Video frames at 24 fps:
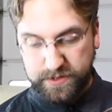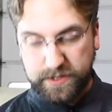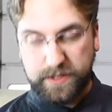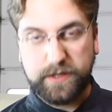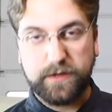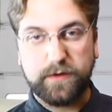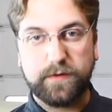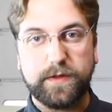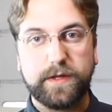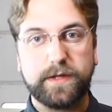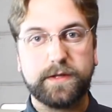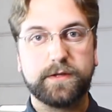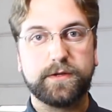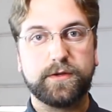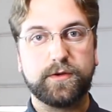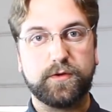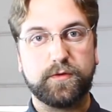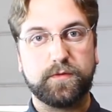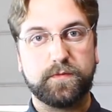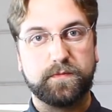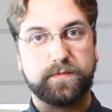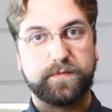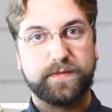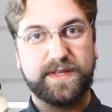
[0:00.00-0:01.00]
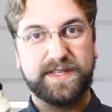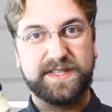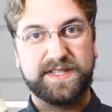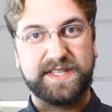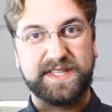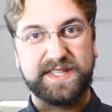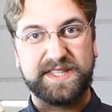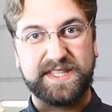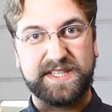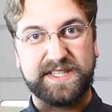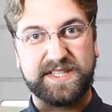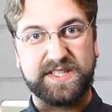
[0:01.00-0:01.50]
thing you'll need to do is
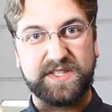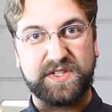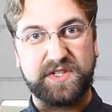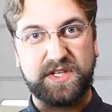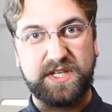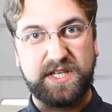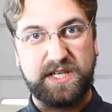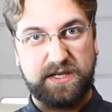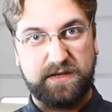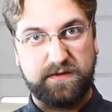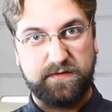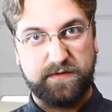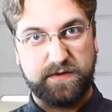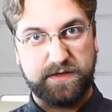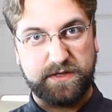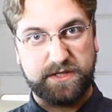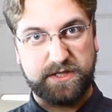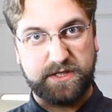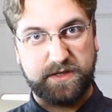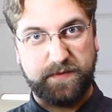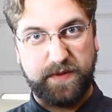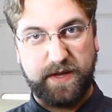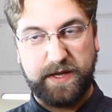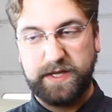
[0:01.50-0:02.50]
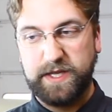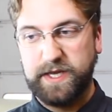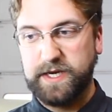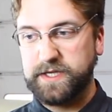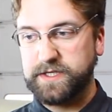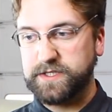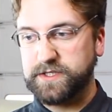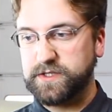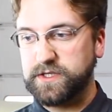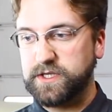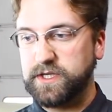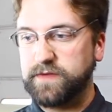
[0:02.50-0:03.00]
get the sleeve. This is the
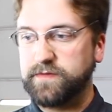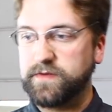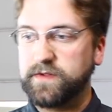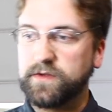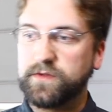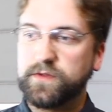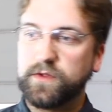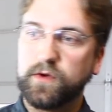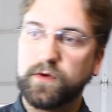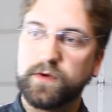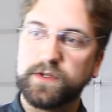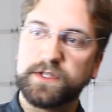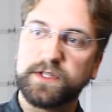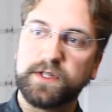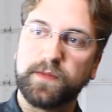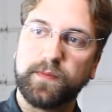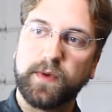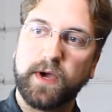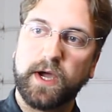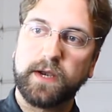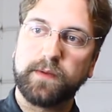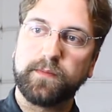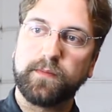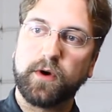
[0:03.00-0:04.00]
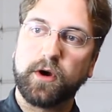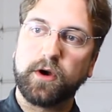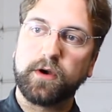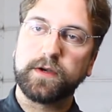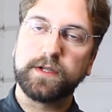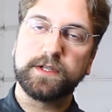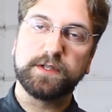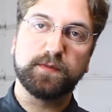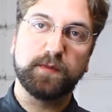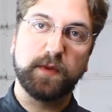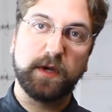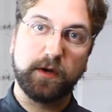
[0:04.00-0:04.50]
magnetic sleeve, and you'll notice the bottom
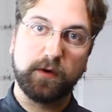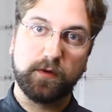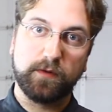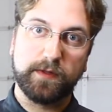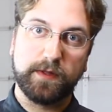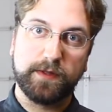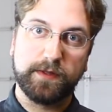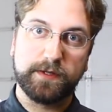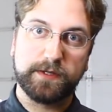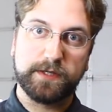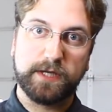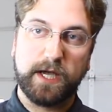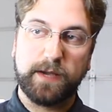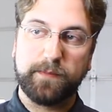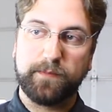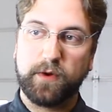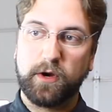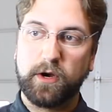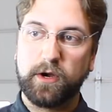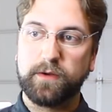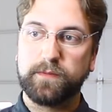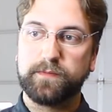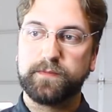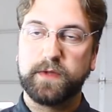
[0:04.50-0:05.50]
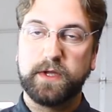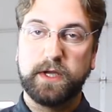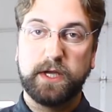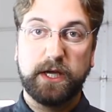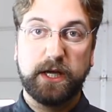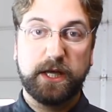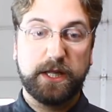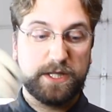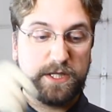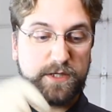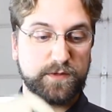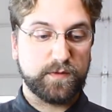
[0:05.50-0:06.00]
part is bigger than the top part.
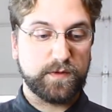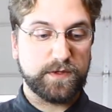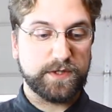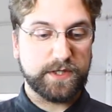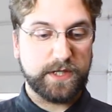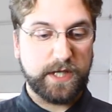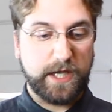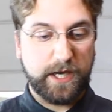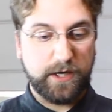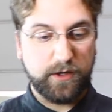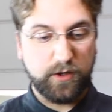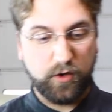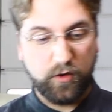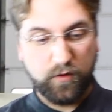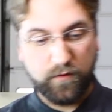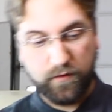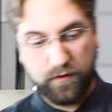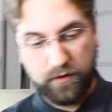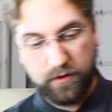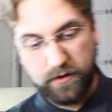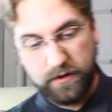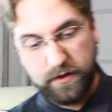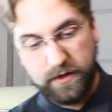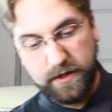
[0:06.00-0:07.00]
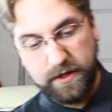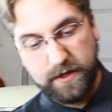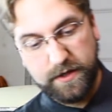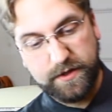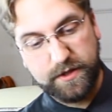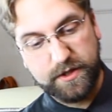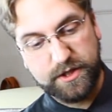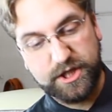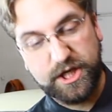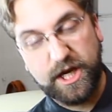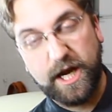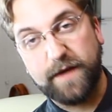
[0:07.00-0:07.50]
This will slide over
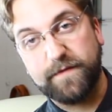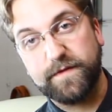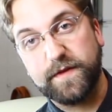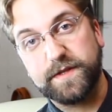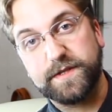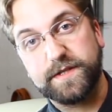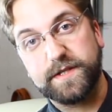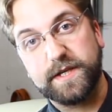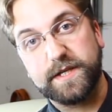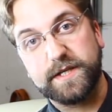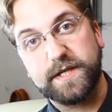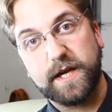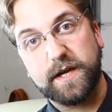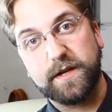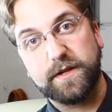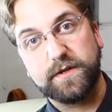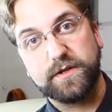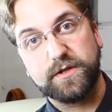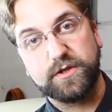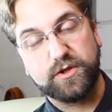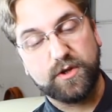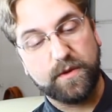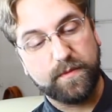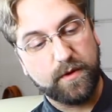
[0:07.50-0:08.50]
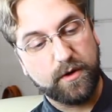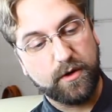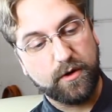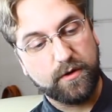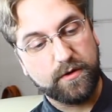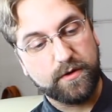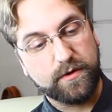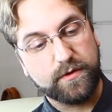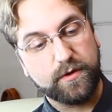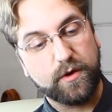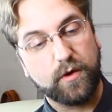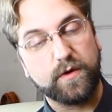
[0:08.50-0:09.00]
the shaft that sticks out of the distributor,
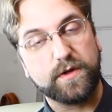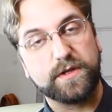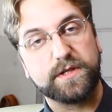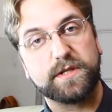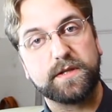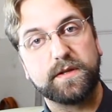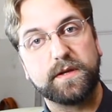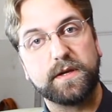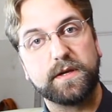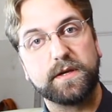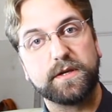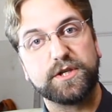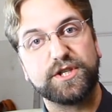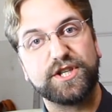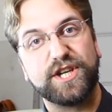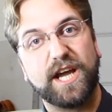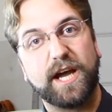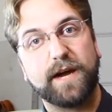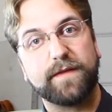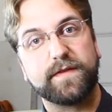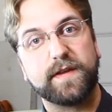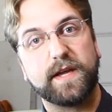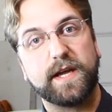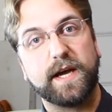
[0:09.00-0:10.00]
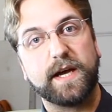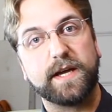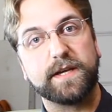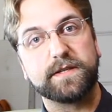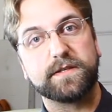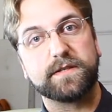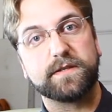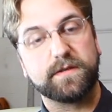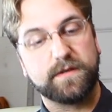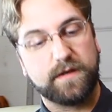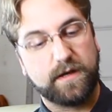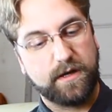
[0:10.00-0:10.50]
and you'll notice the shaft
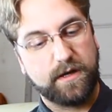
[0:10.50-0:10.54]
has